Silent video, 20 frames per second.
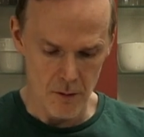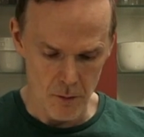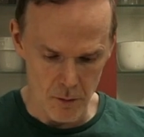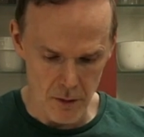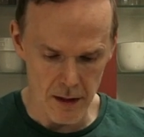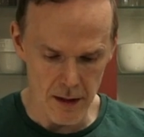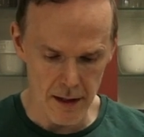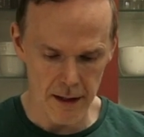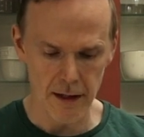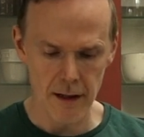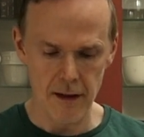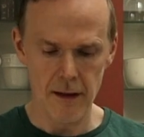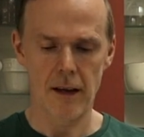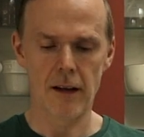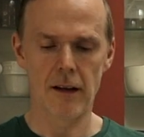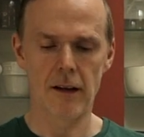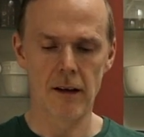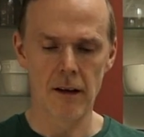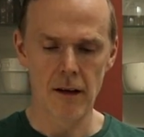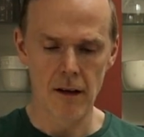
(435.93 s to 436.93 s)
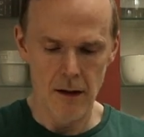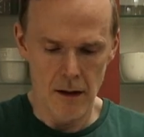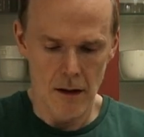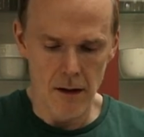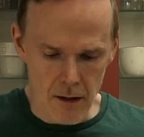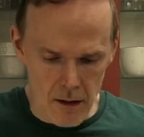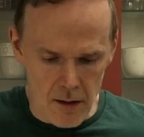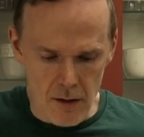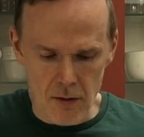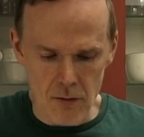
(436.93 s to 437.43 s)
We let it then
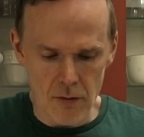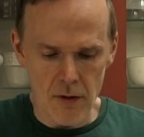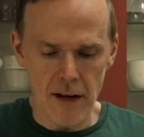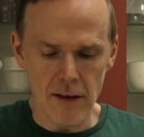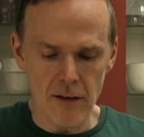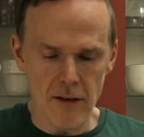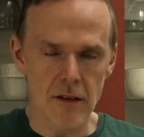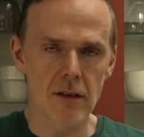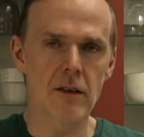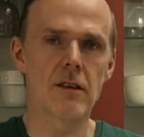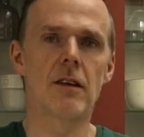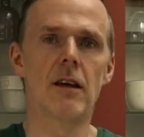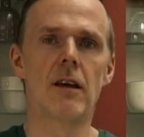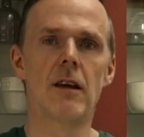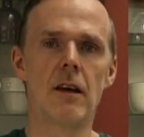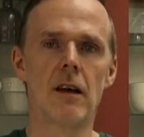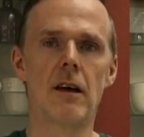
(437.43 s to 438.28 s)
rest